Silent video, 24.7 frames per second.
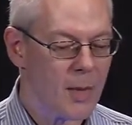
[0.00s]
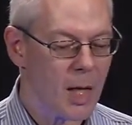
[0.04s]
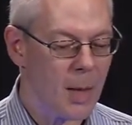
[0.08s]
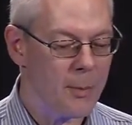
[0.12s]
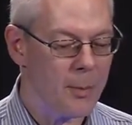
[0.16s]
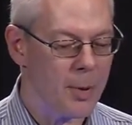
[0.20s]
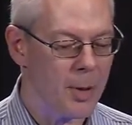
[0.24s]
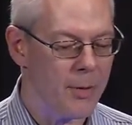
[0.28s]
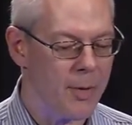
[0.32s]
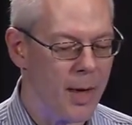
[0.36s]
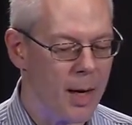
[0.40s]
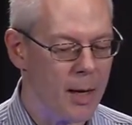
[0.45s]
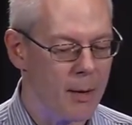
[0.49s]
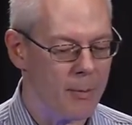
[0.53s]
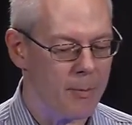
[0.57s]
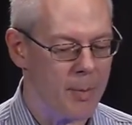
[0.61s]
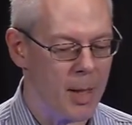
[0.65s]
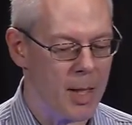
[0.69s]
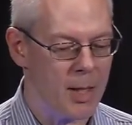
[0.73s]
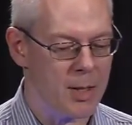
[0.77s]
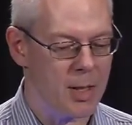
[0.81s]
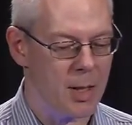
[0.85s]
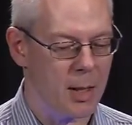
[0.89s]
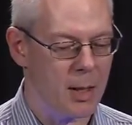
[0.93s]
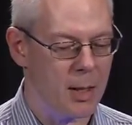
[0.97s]
But that
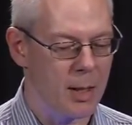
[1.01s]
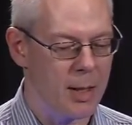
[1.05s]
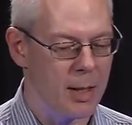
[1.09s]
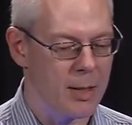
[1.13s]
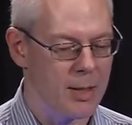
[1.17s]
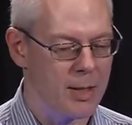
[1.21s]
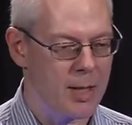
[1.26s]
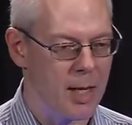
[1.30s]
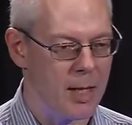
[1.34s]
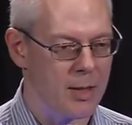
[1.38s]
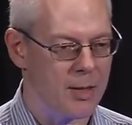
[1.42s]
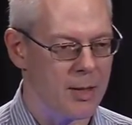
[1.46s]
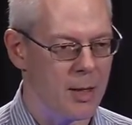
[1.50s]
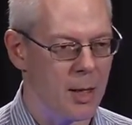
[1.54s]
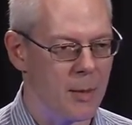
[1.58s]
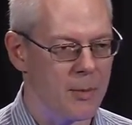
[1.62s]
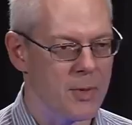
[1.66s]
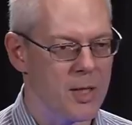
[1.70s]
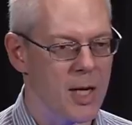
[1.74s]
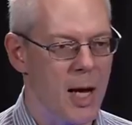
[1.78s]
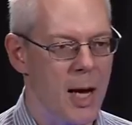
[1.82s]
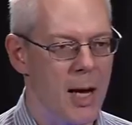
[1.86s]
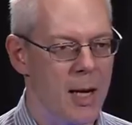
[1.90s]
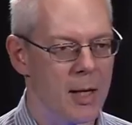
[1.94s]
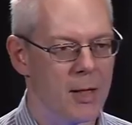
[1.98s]
basically sets up
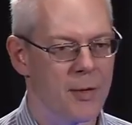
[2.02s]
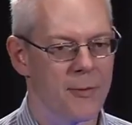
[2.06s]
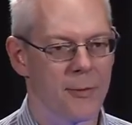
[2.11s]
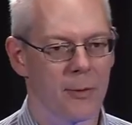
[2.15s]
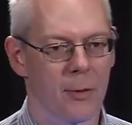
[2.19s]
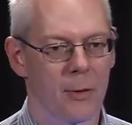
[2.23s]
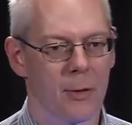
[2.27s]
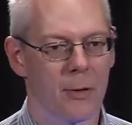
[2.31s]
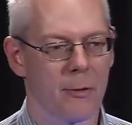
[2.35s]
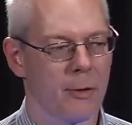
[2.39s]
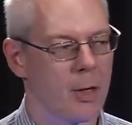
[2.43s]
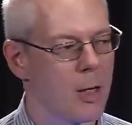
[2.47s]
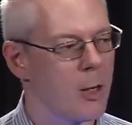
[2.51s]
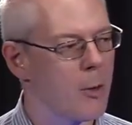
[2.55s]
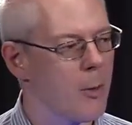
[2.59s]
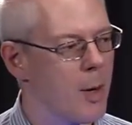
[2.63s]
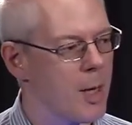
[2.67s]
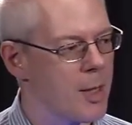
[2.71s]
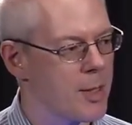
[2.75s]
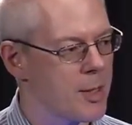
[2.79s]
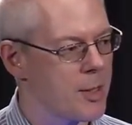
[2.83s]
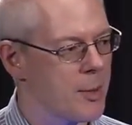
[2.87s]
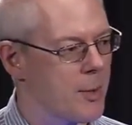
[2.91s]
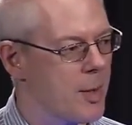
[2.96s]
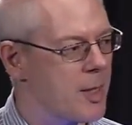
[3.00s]
tags for all the
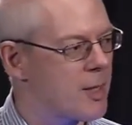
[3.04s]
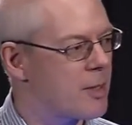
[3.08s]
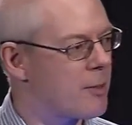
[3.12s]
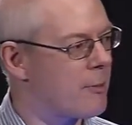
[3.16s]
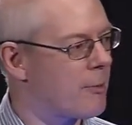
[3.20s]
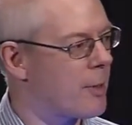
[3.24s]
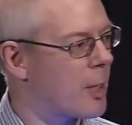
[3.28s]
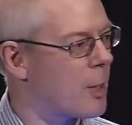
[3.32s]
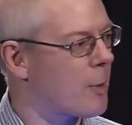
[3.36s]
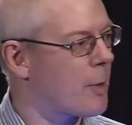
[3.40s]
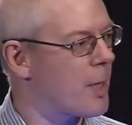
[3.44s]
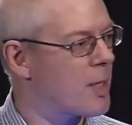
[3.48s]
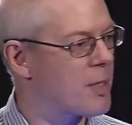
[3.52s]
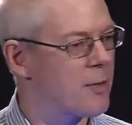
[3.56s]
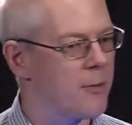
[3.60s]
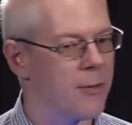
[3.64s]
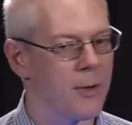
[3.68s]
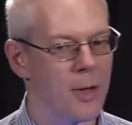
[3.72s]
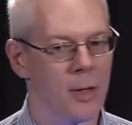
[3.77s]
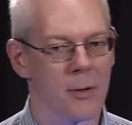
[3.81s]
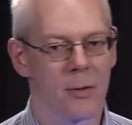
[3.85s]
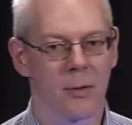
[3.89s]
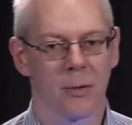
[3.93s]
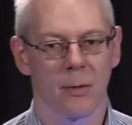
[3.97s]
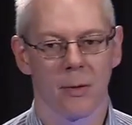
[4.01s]
requests. So as the request
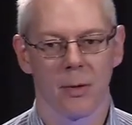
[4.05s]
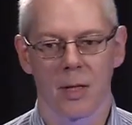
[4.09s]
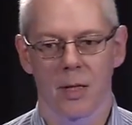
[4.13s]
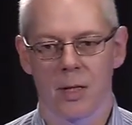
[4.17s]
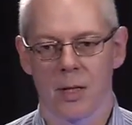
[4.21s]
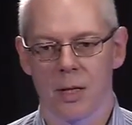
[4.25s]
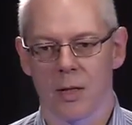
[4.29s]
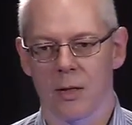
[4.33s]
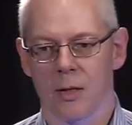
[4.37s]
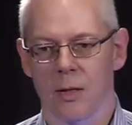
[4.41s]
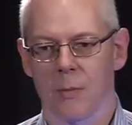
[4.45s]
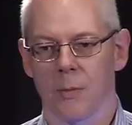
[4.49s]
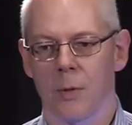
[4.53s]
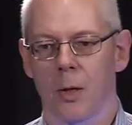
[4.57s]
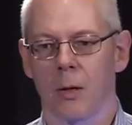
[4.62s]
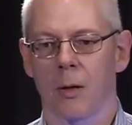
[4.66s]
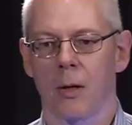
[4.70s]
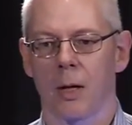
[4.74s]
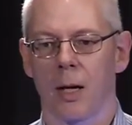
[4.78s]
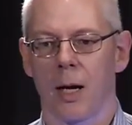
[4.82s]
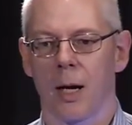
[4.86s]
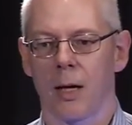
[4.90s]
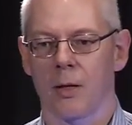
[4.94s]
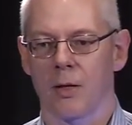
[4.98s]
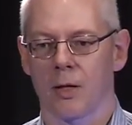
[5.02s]
flows through the system, you
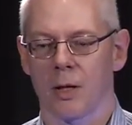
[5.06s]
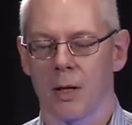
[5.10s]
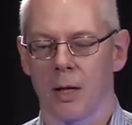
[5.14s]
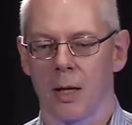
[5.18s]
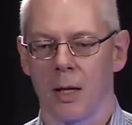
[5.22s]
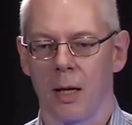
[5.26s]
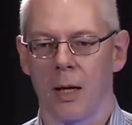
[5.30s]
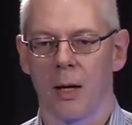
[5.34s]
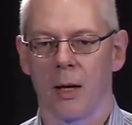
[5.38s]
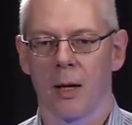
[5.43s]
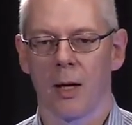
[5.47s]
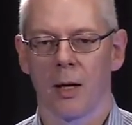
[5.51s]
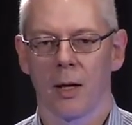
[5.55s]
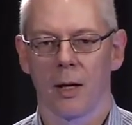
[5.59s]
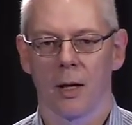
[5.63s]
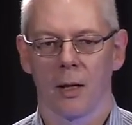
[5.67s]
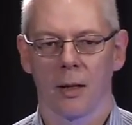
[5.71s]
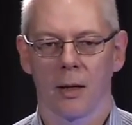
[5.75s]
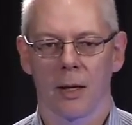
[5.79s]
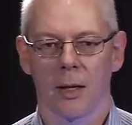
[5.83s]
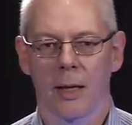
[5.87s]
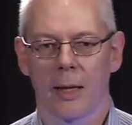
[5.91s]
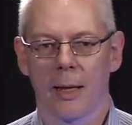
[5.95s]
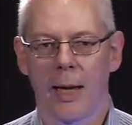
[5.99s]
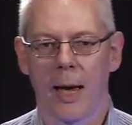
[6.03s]
can actually
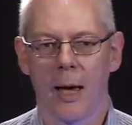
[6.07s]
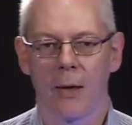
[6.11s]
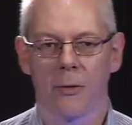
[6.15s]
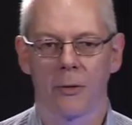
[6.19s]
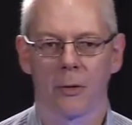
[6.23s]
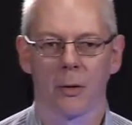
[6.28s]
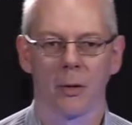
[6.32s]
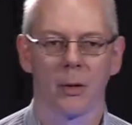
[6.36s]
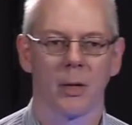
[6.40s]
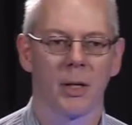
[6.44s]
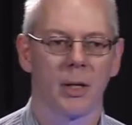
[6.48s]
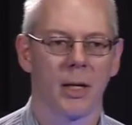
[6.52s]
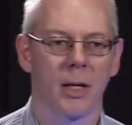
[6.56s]
gather all the